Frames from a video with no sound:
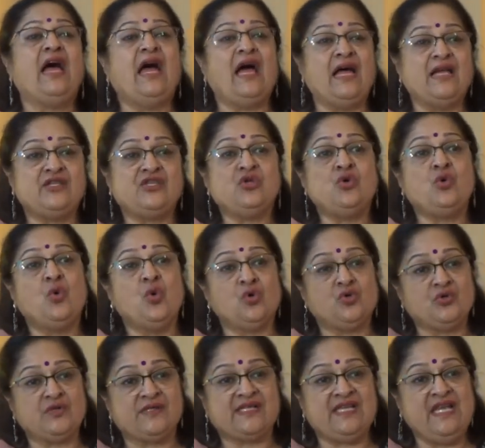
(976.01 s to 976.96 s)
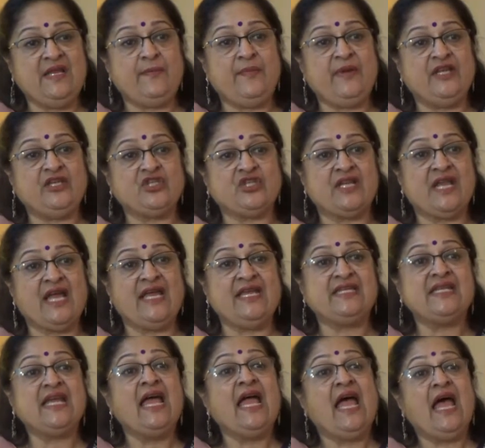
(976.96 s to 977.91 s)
as you go to sleep each night,